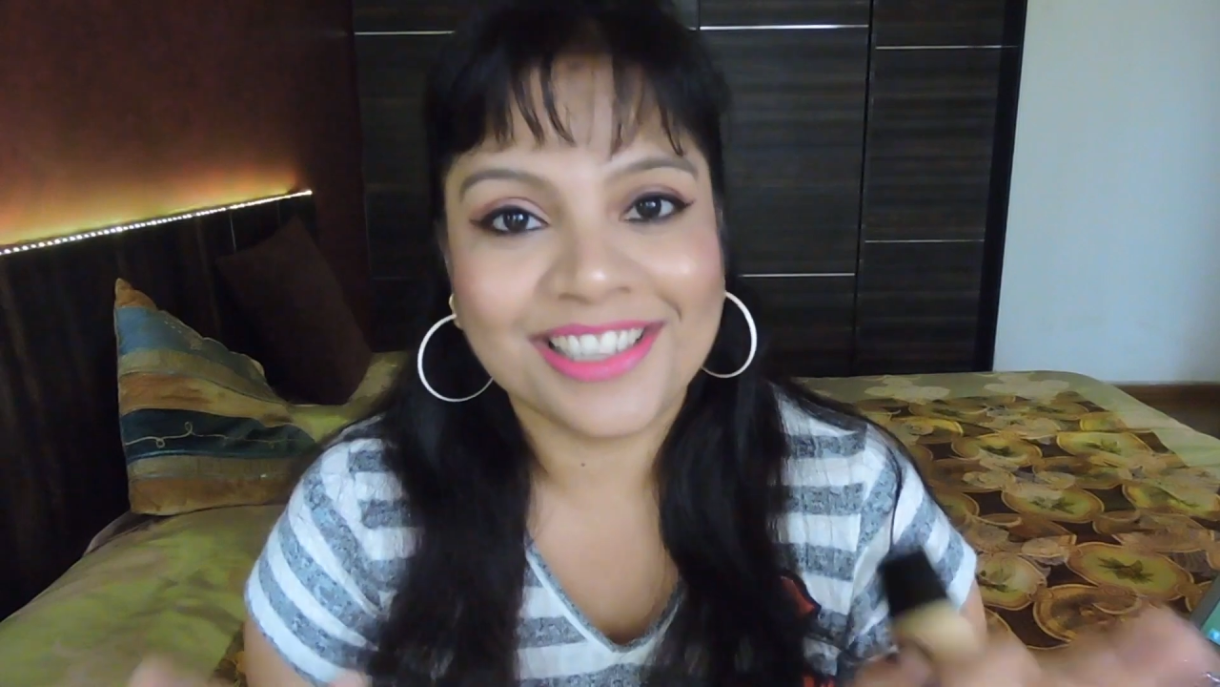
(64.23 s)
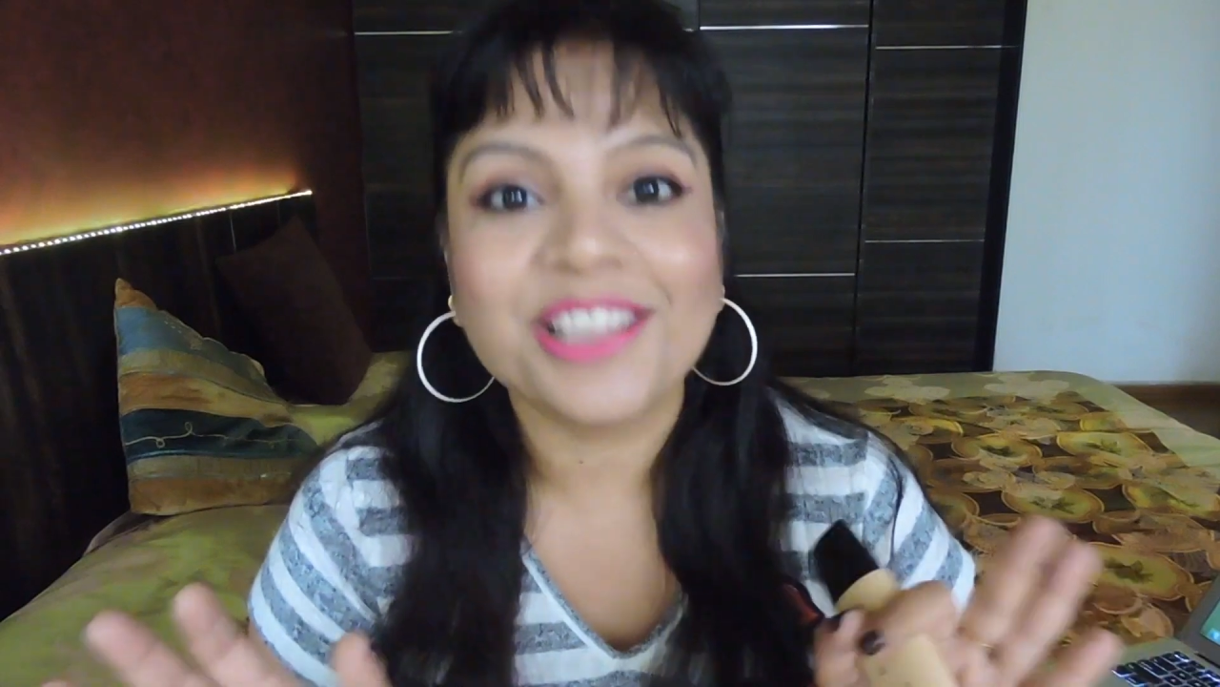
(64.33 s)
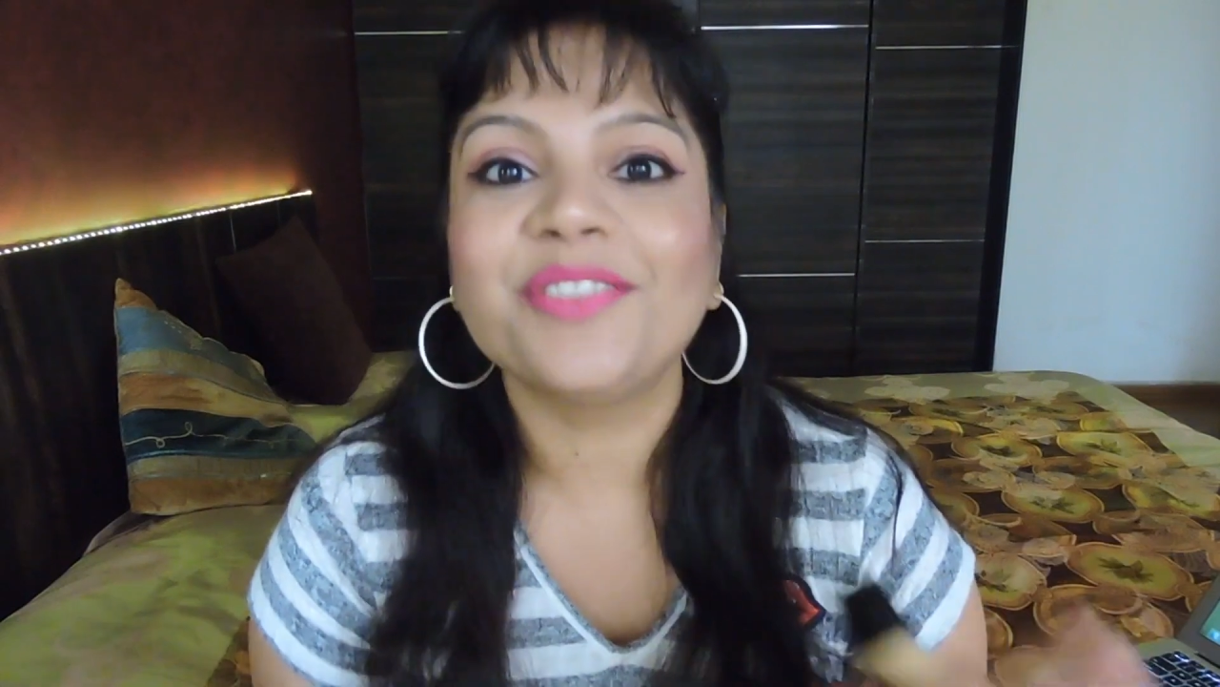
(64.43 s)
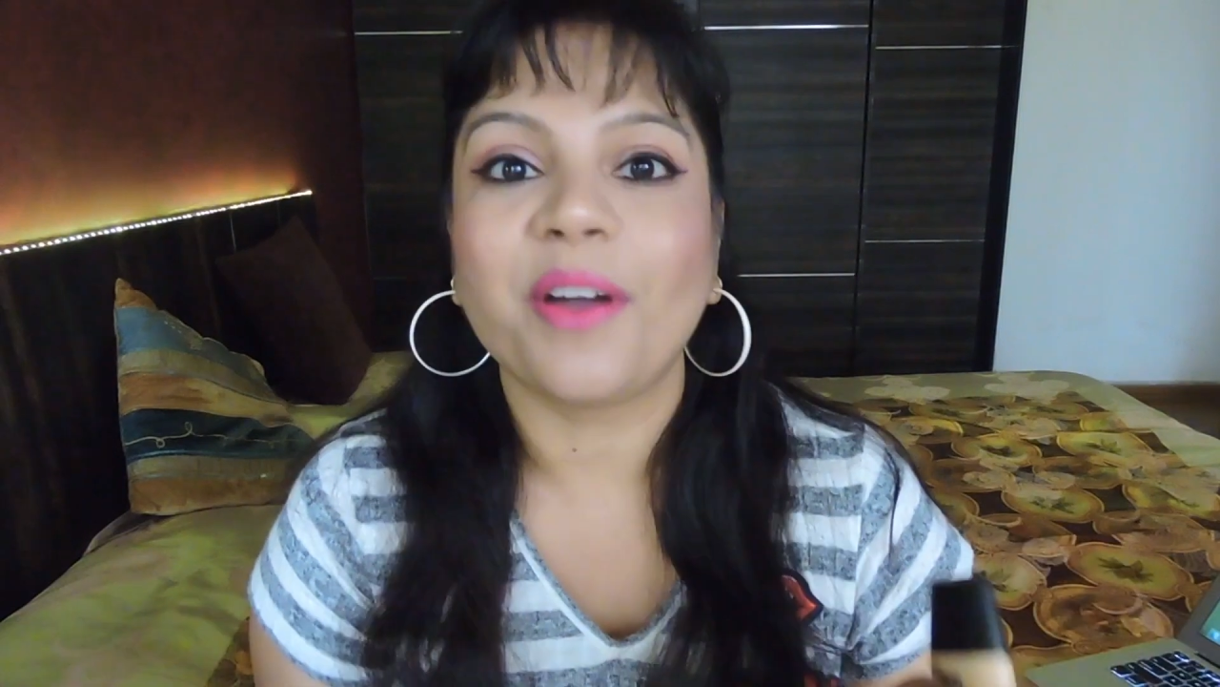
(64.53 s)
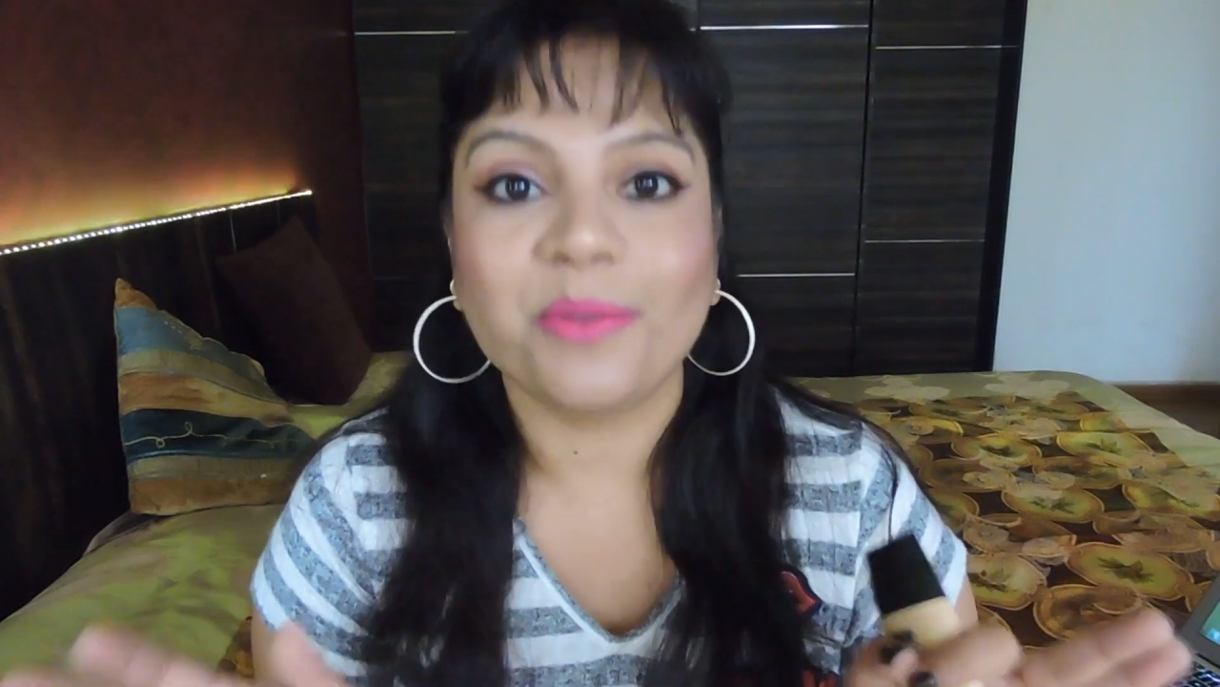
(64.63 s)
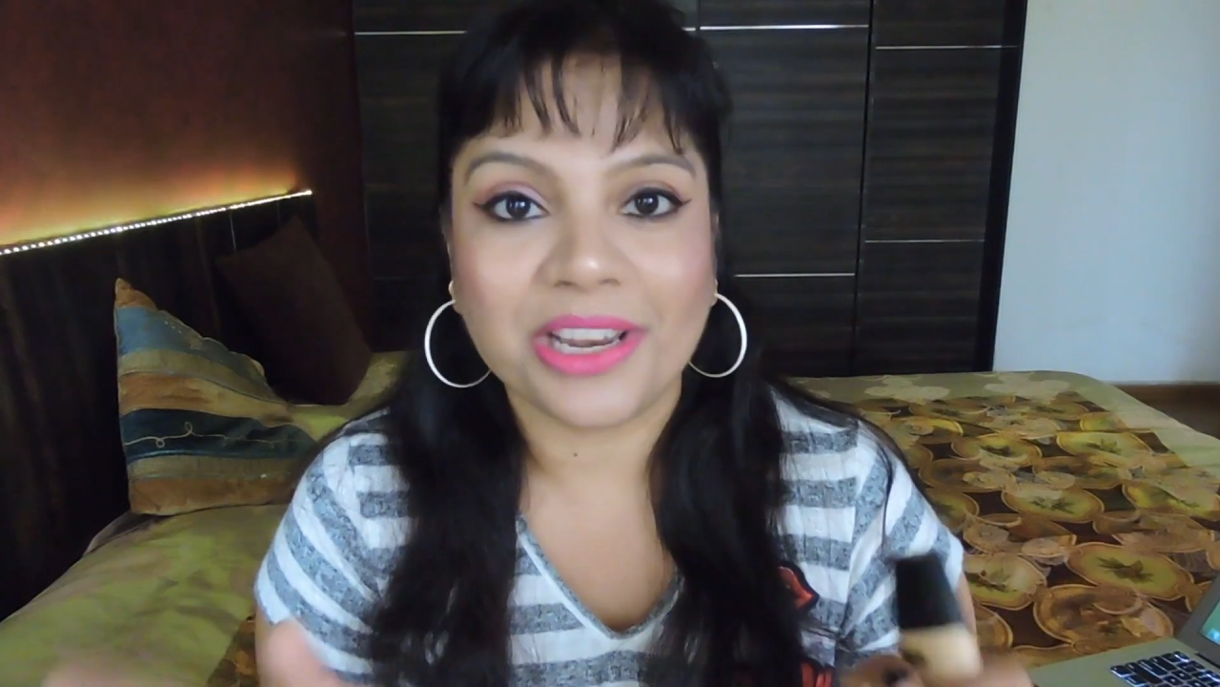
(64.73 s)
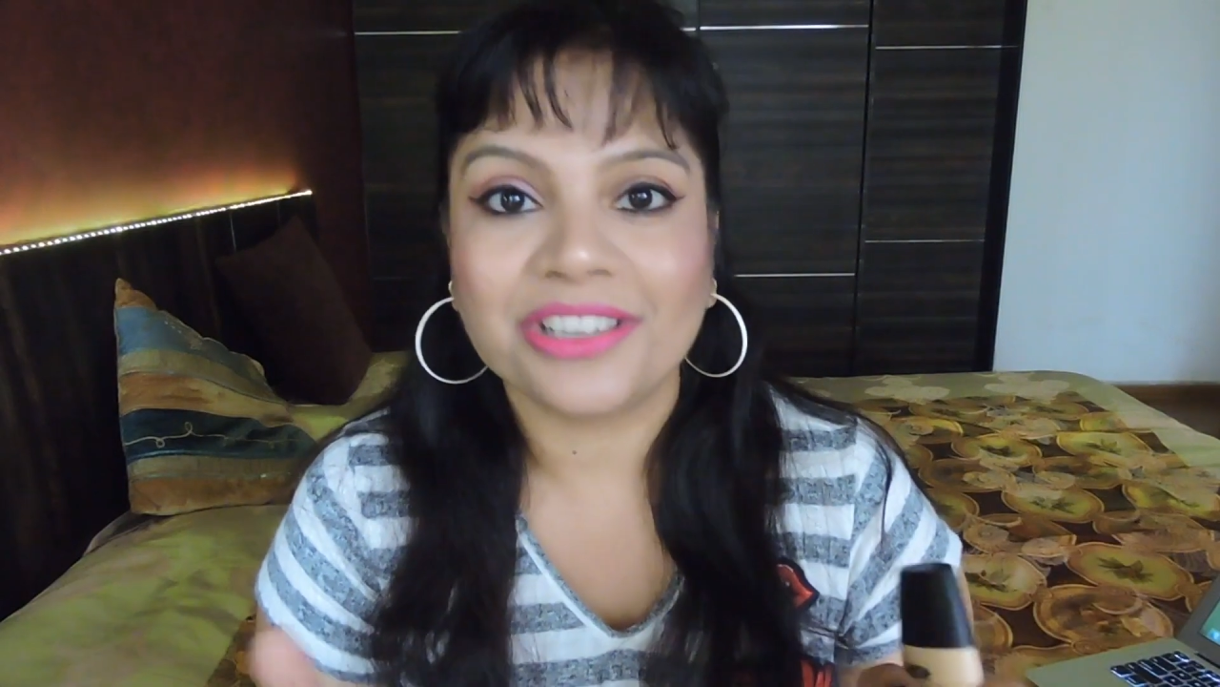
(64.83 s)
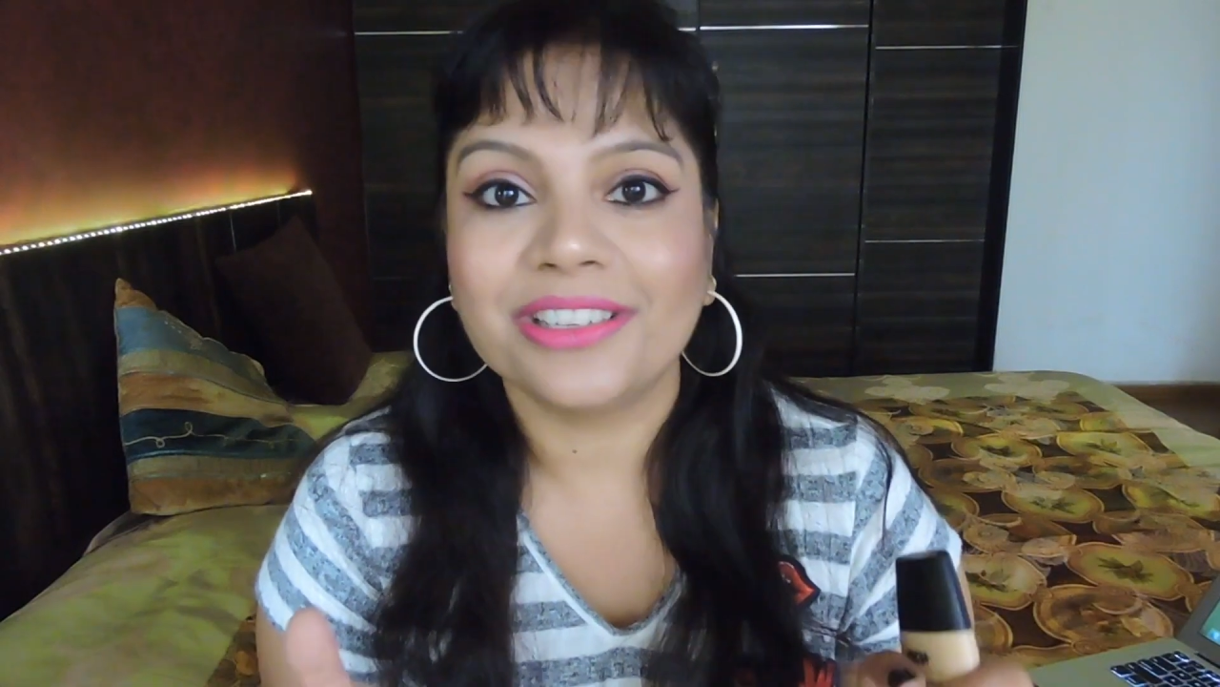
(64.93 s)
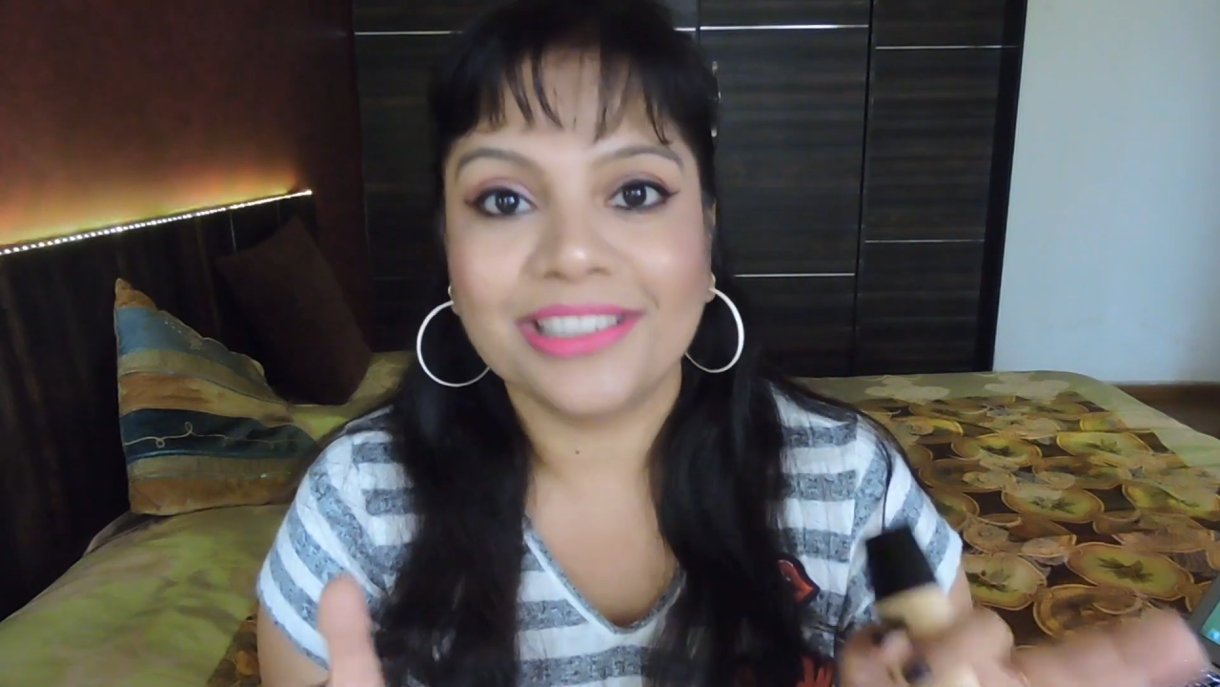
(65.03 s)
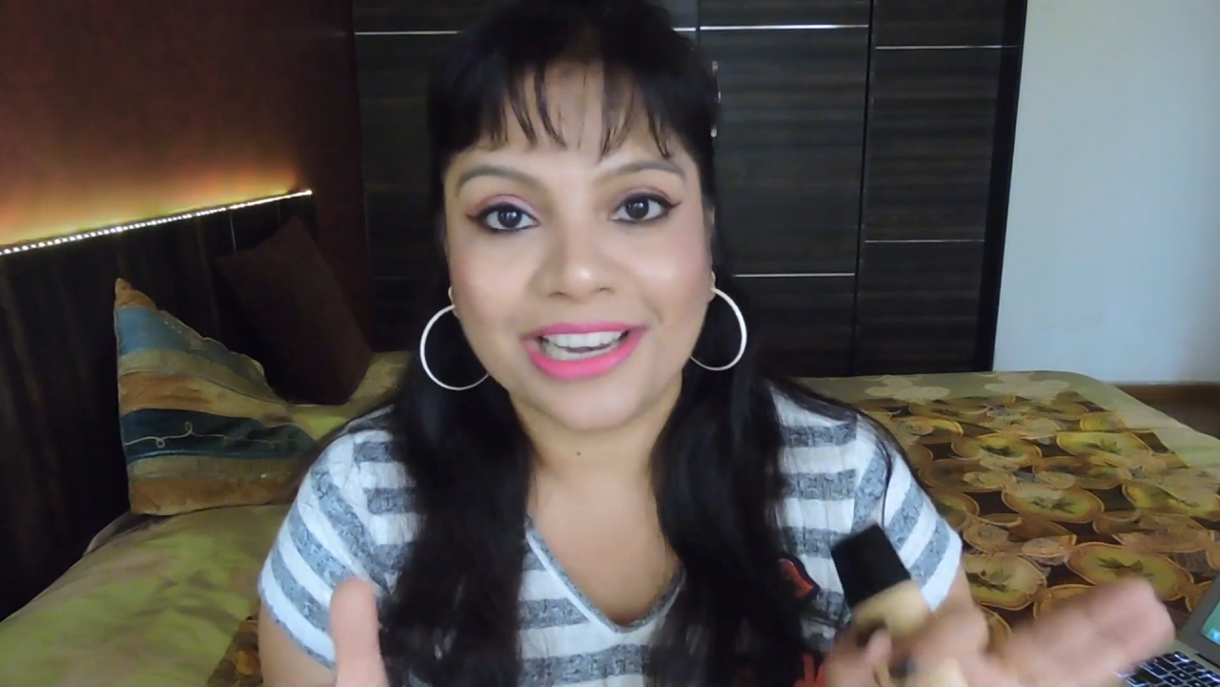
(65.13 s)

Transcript: such foundations